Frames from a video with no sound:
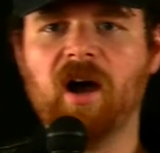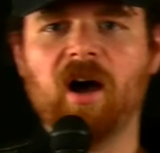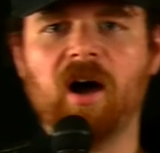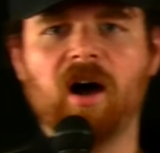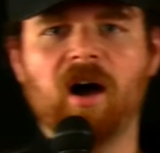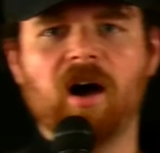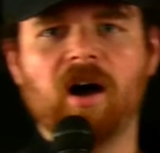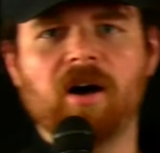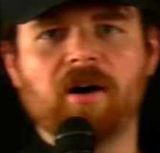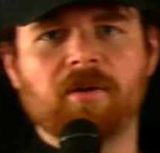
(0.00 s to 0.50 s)

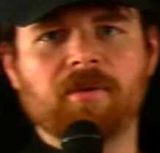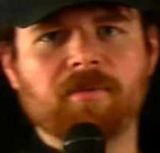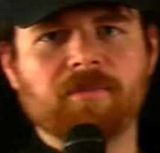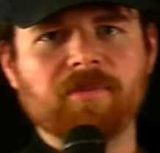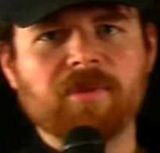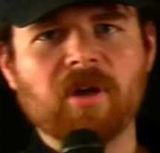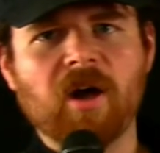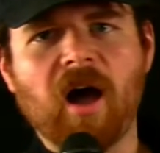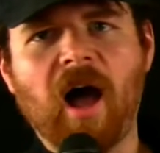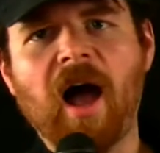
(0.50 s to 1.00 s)

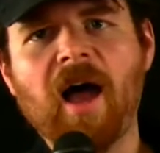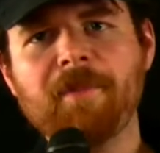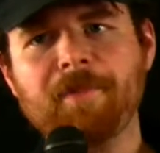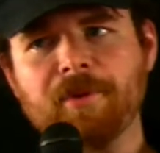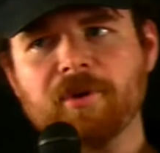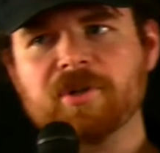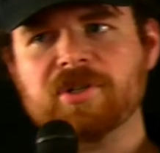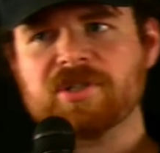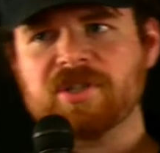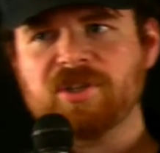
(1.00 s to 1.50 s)
I
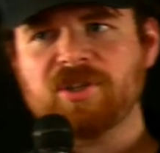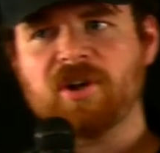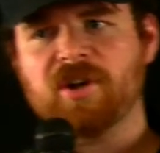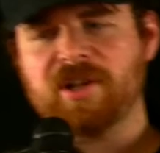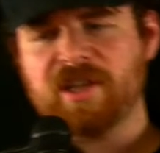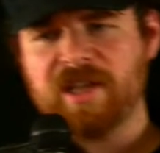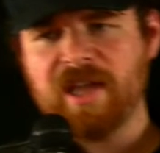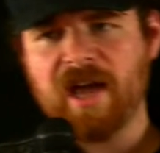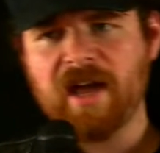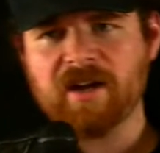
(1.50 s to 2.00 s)
personally
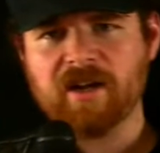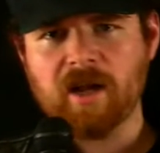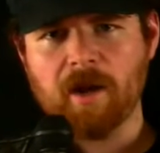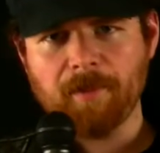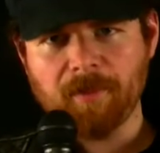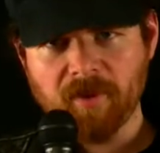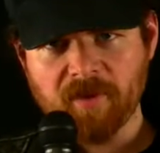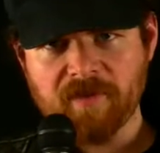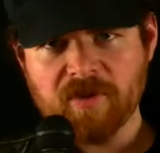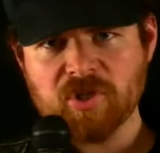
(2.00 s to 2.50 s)
thought he had a
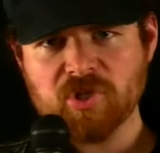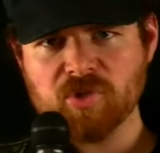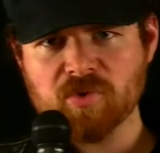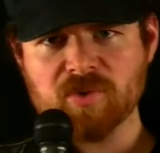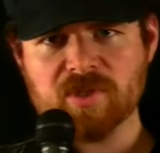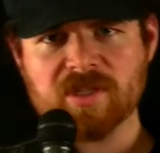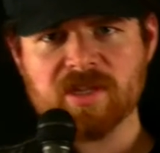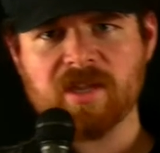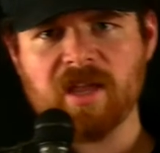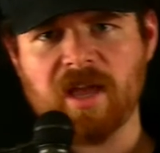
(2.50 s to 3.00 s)
couple of
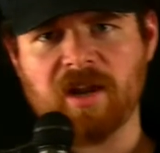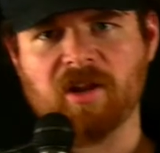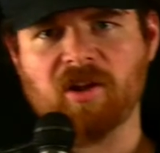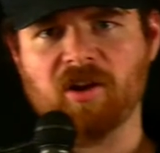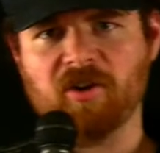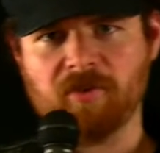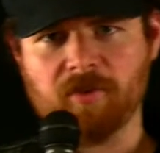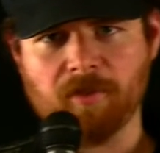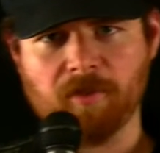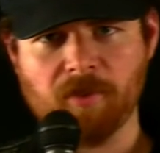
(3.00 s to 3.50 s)
issues getting
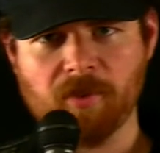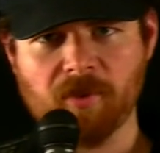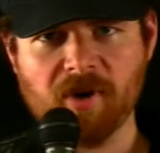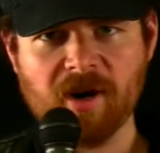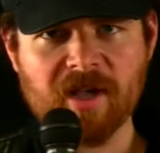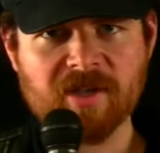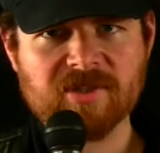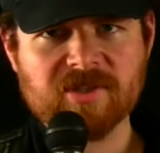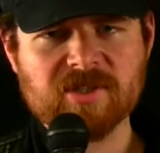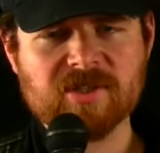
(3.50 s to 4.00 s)
off of
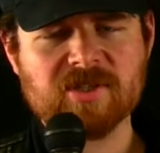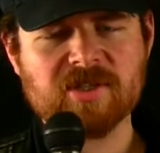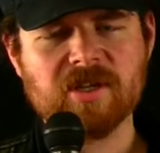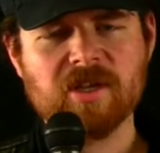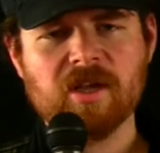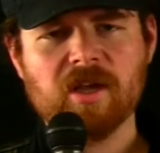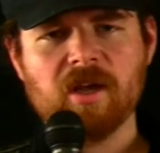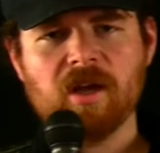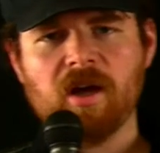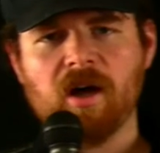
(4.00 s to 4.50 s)
press
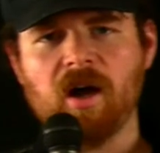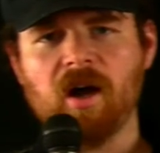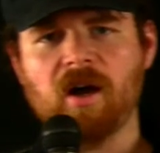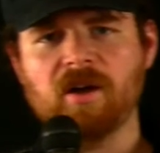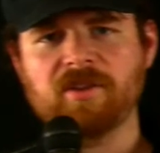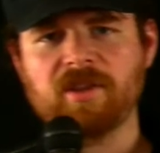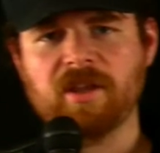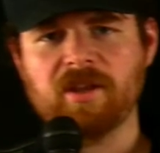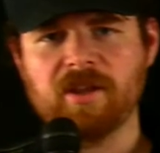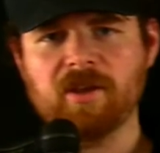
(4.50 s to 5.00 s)

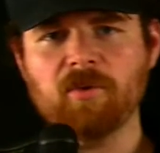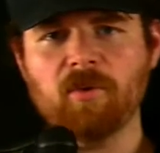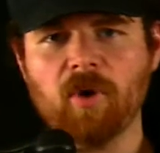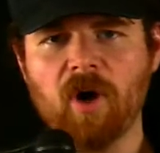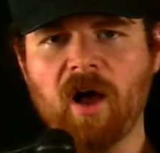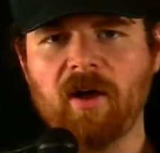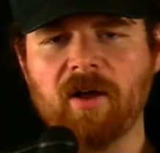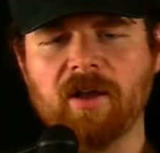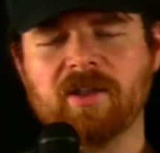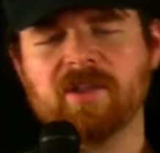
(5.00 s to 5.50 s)
that he
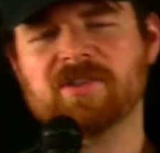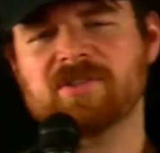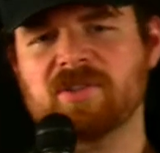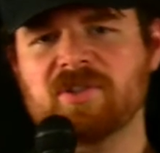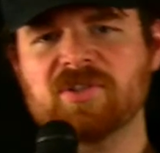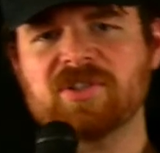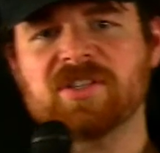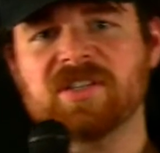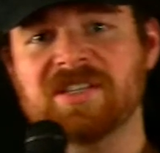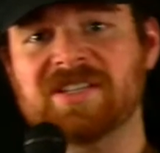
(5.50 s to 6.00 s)
will have,
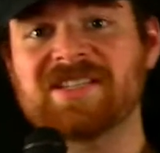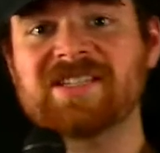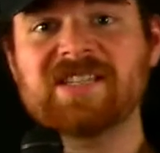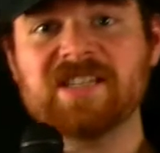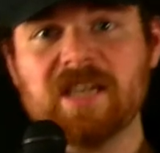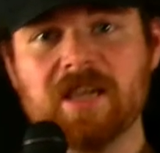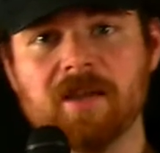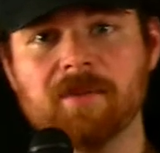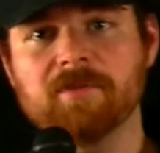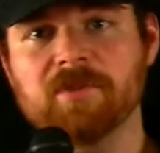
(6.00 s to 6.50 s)
because you just didn't
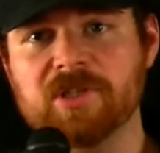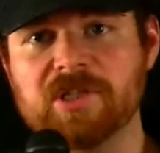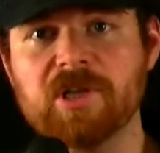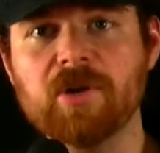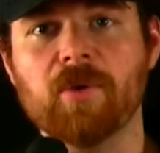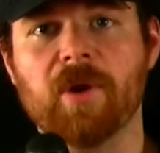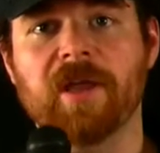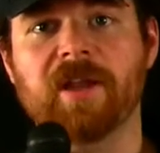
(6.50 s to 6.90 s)
see him do